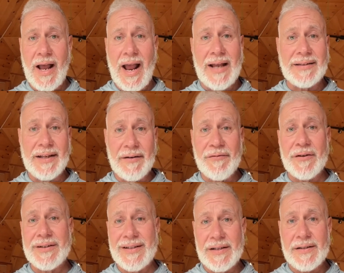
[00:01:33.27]
at
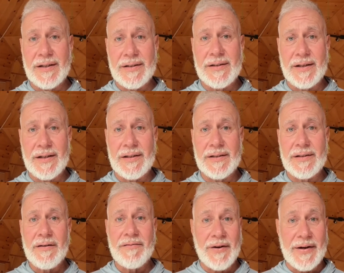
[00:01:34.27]
different
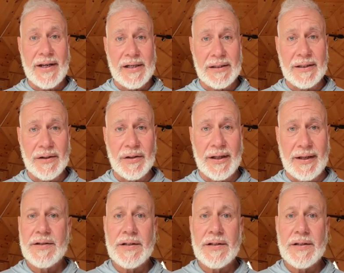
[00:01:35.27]
distances very clearly.